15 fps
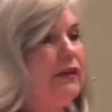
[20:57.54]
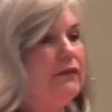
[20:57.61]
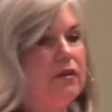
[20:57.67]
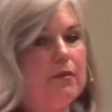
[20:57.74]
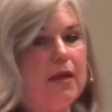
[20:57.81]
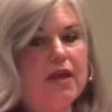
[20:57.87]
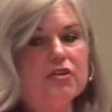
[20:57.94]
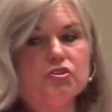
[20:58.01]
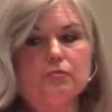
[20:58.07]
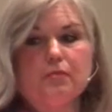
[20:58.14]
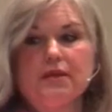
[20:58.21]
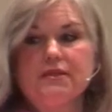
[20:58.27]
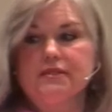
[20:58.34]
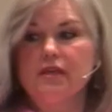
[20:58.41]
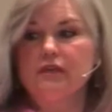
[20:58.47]
even imagine
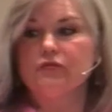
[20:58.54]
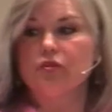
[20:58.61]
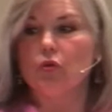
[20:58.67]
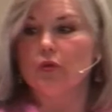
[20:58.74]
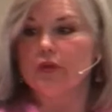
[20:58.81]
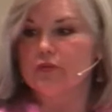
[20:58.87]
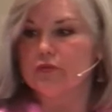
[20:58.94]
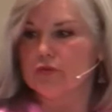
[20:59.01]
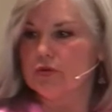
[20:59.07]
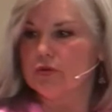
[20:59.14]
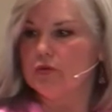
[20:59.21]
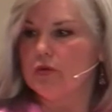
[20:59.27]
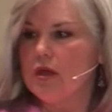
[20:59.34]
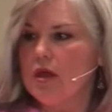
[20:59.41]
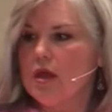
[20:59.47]
myself going
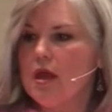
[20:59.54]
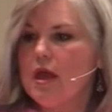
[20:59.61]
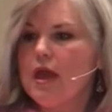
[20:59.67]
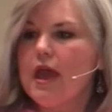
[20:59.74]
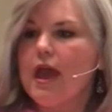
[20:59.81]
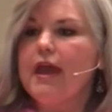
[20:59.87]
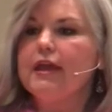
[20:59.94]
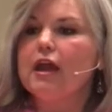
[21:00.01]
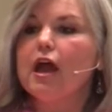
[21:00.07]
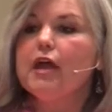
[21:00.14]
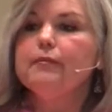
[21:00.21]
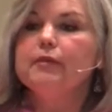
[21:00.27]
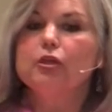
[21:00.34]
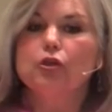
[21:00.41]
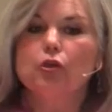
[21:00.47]
through. And I
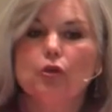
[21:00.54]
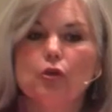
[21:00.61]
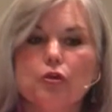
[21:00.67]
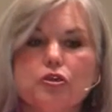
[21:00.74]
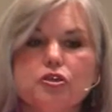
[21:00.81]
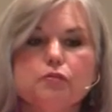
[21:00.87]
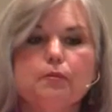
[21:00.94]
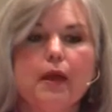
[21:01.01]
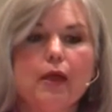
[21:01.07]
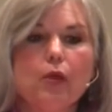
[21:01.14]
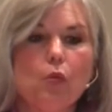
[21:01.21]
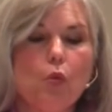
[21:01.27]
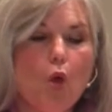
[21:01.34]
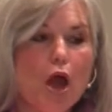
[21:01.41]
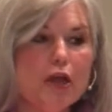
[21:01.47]
am encouraged by
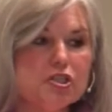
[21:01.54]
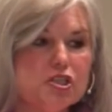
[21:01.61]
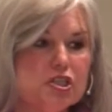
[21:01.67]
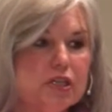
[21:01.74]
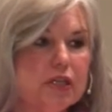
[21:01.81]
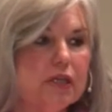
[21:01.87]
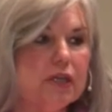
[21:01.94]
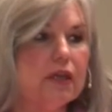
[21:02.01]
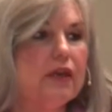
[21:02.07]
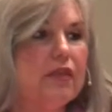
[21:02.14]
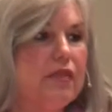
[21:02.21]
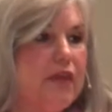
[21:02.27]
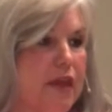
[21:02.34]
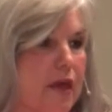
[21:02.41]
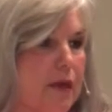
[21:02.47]
watching
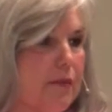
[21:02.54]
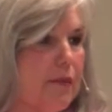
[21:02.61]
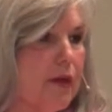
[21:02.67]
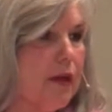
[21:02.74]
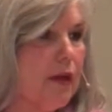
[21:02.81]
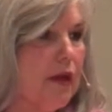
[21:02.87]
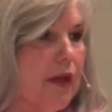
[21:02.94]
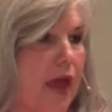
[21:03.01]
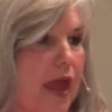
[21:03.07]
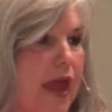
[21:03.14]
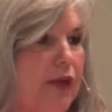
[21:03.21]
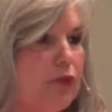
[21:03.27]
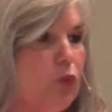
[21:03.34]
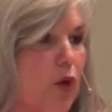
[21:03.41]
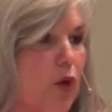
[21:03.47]
them and